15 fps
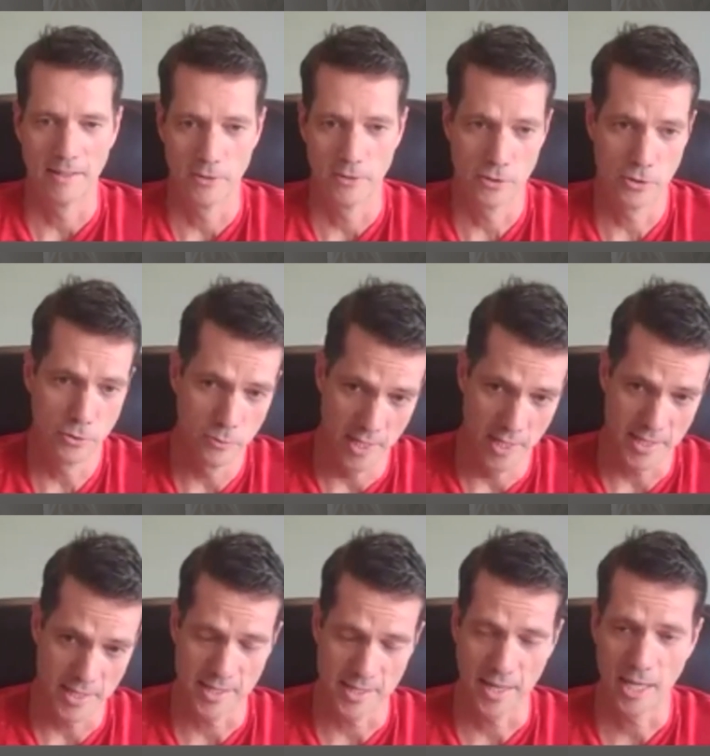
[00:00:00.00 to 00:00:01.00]
there's two
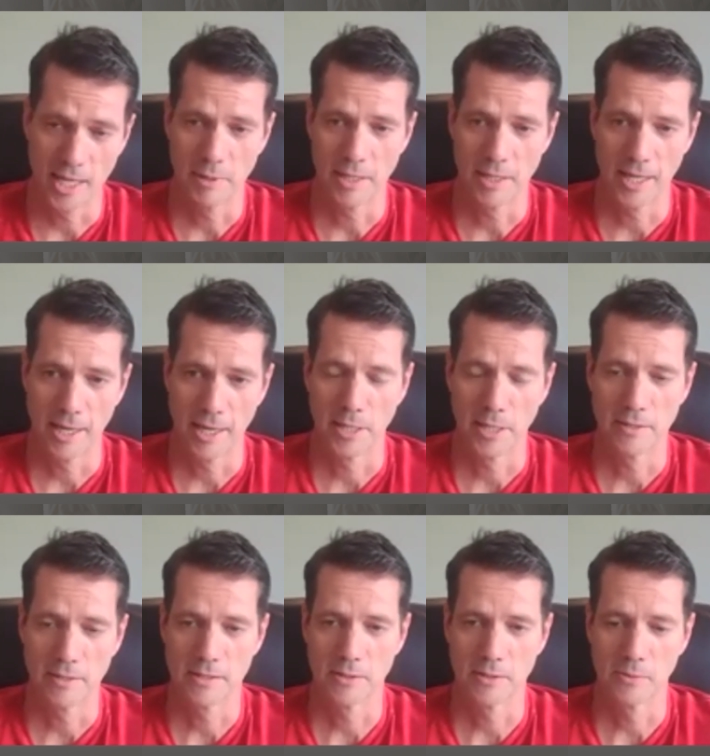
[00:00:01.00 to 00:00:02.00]
reasons I named it
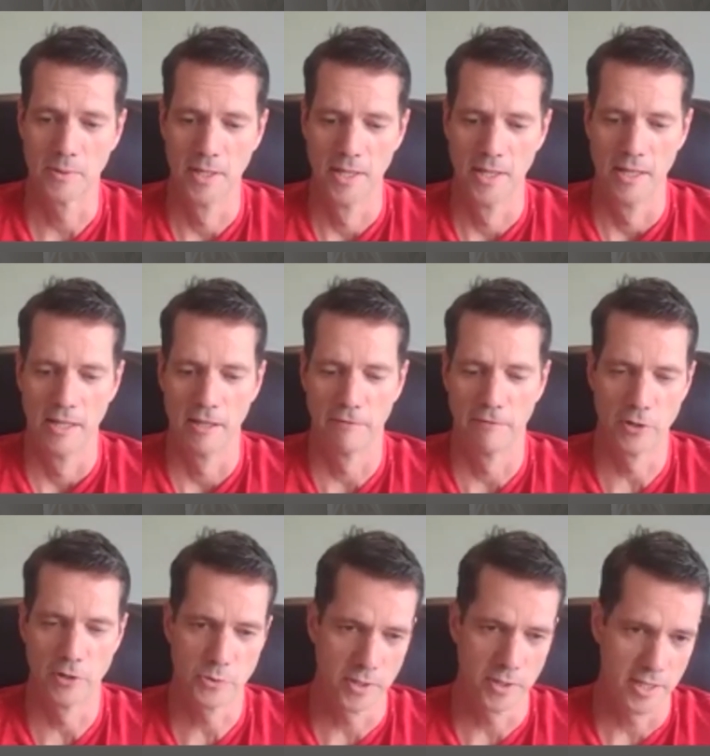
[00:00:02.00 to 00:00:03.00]
Laminin. So the
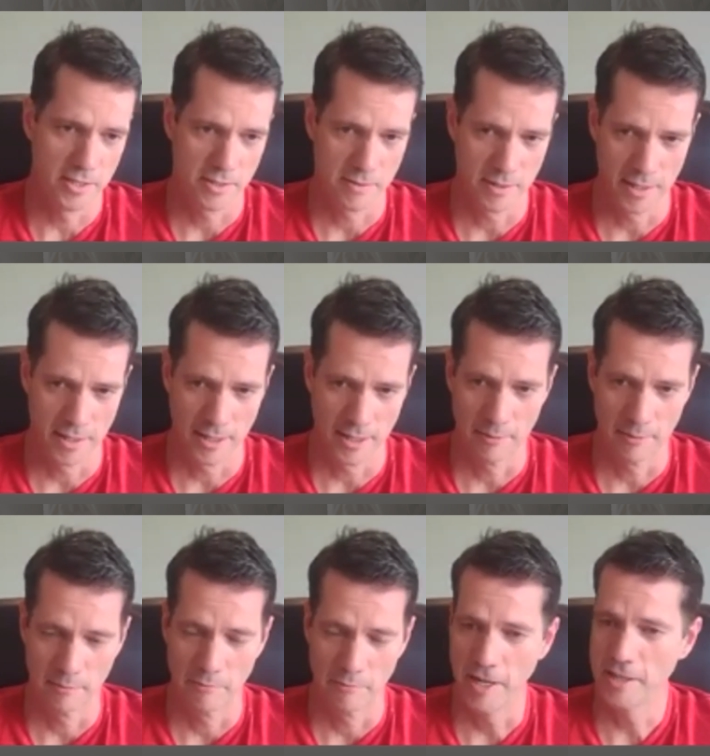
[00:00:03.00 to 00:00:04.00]
first one is
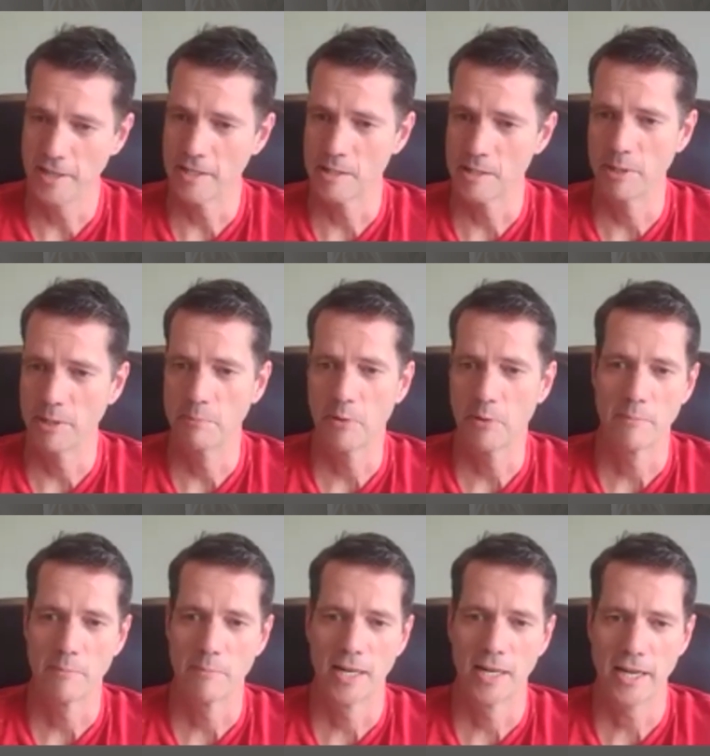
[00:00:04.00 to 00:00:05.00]
um, faith is a big part of
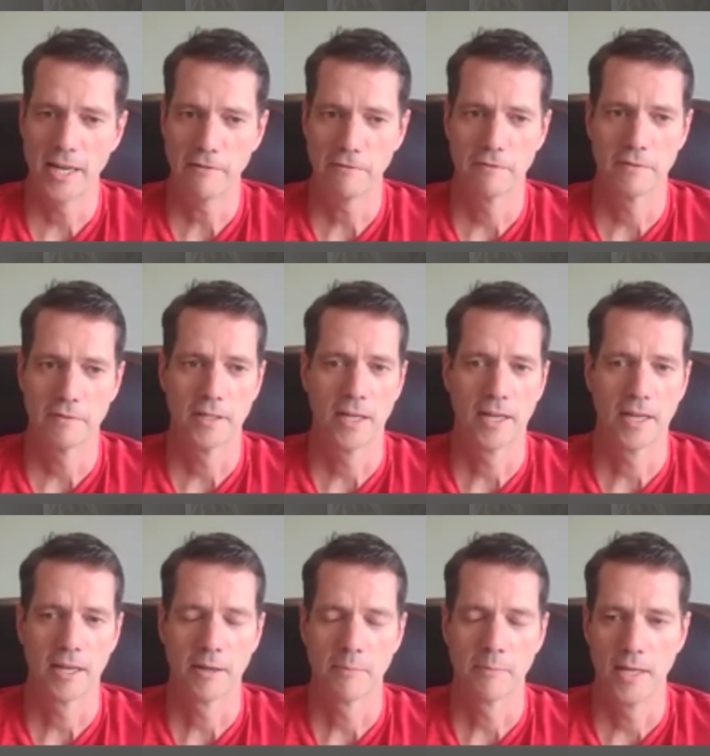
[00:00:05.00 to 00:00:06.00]
my life.
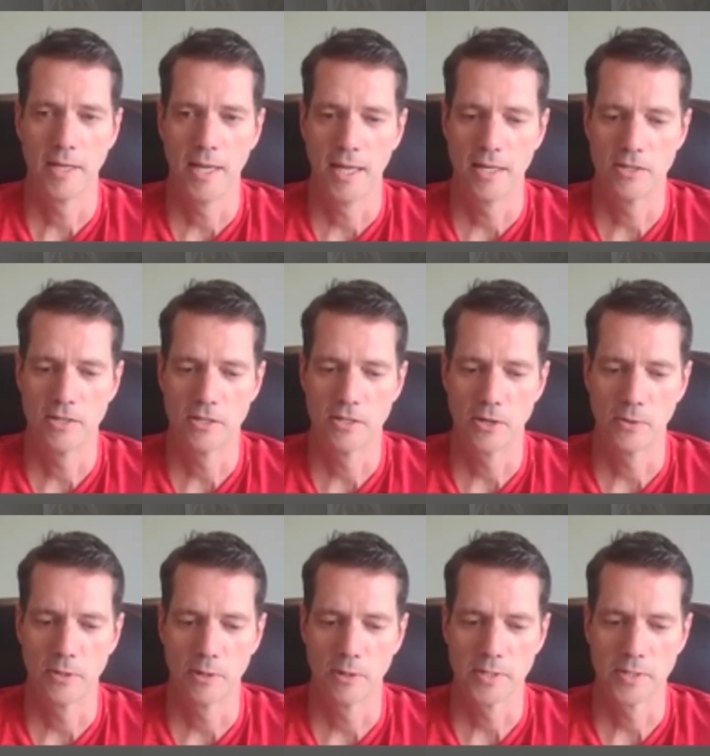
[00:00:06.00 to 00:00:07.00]
Um, and so
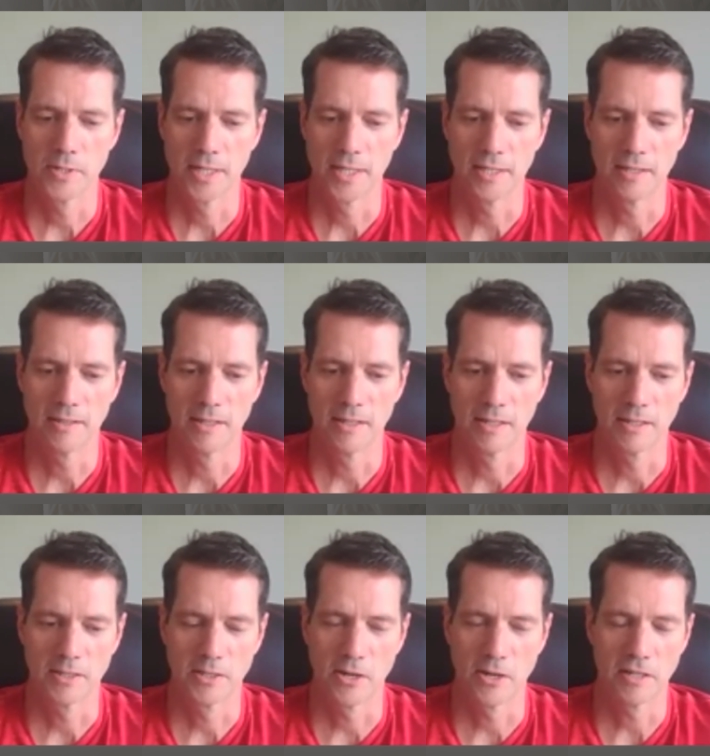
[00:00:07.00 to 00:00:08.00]
there was a,
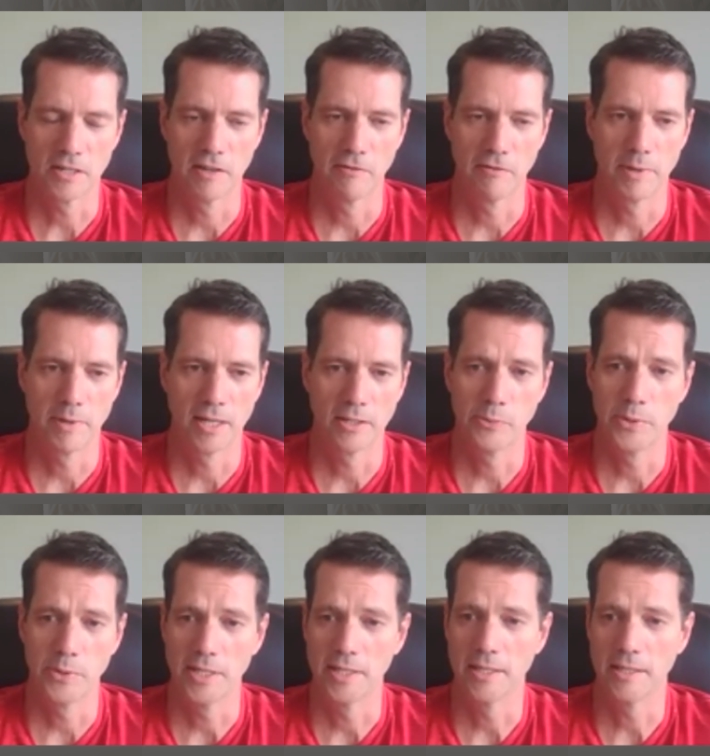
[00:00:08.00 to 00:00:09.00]
a talk given by
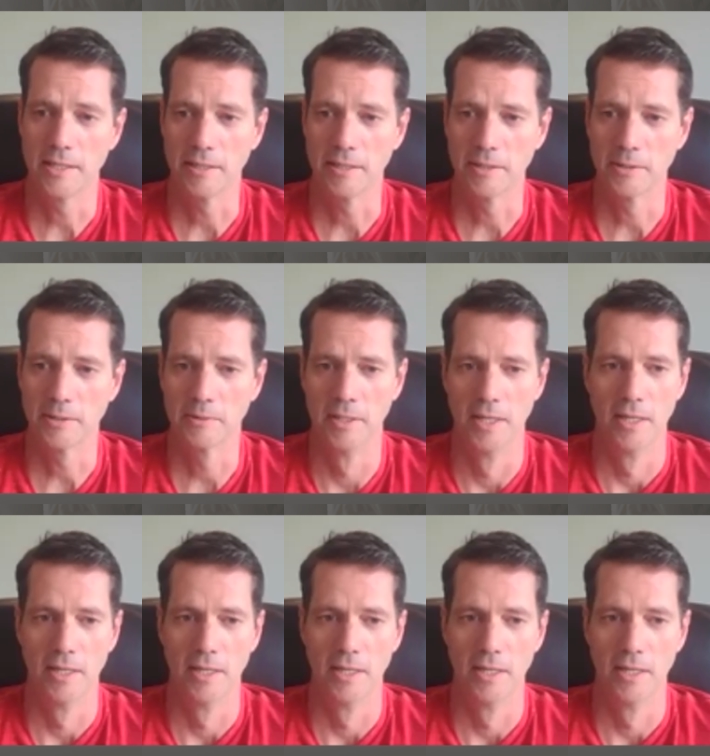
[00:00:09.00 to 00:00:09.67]
Louis Giglio